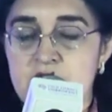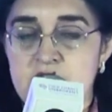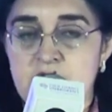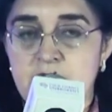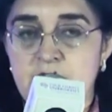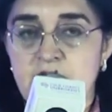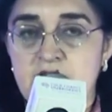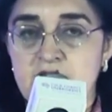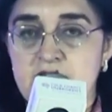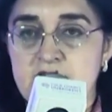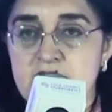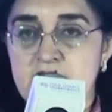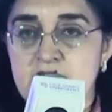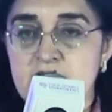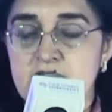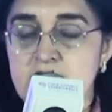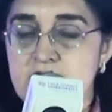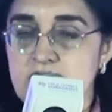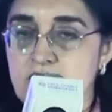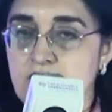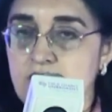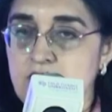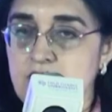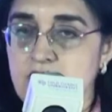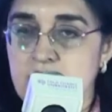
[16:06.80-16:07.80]
Kapoor from
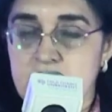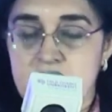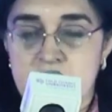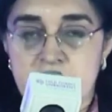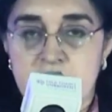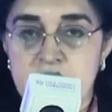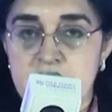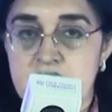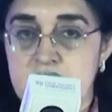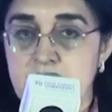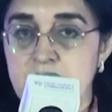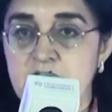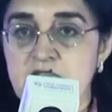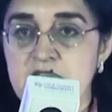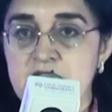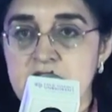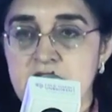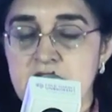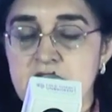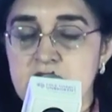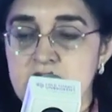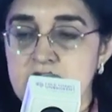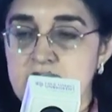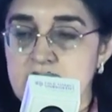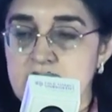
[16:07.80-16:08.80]
Jubilant Ingrevia,